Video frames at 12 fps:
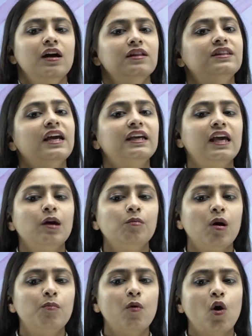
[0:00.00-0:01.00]
They came
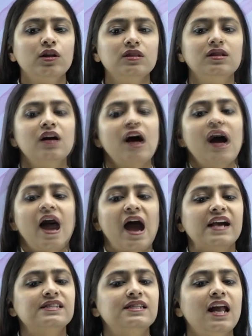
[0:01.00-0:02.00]
upon the
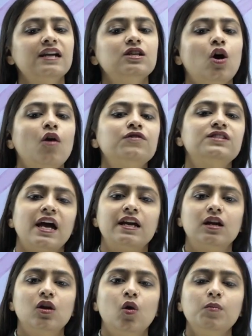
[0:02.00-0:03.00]
island of
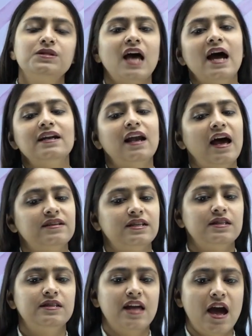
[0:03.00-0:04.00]
Cyclopes and
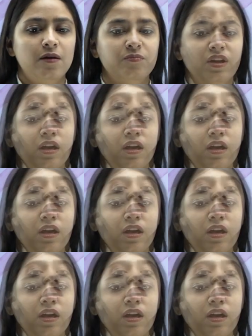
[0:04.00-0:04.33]
landed there.